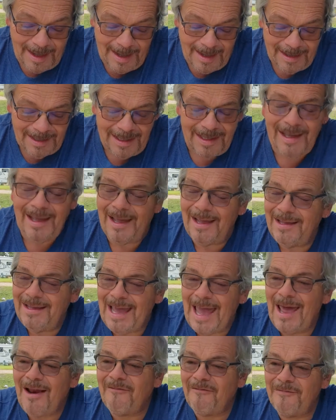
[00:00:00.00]
You
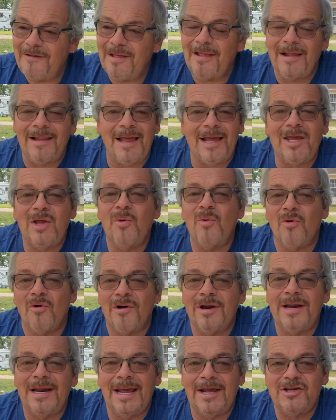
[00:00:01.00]
had a feeling like you
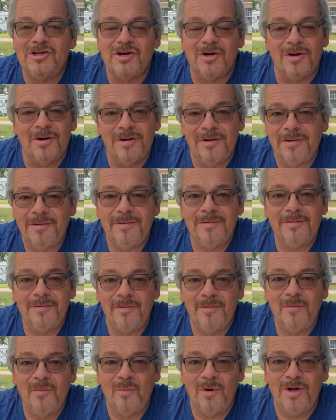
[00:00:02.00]
were in nature
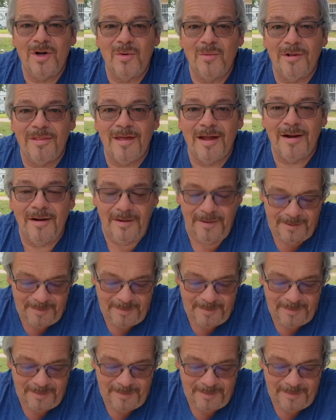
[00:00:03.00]
when you were there.